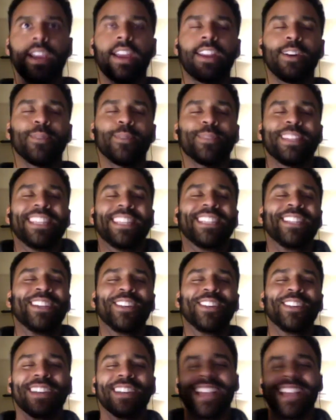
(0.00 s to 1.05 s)
of helps in
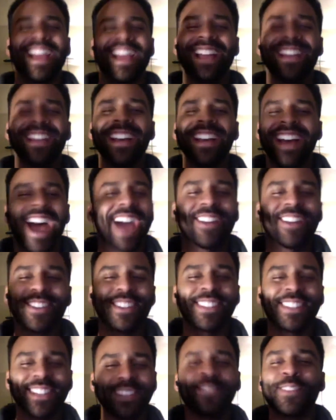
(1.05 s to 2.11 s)
too. Because I
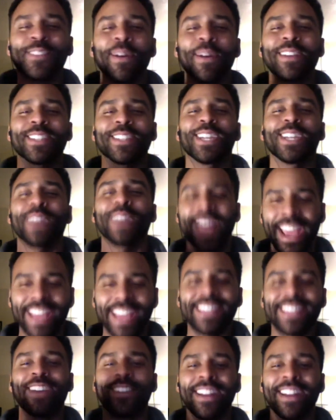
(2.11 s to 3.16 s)
just to myself, I hate
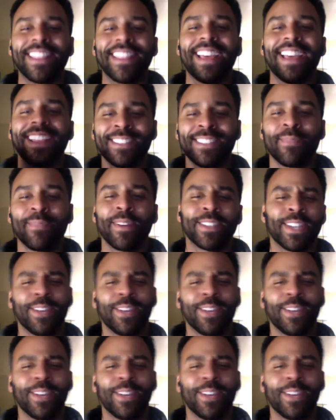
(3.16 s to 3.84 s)
narrating that to myself.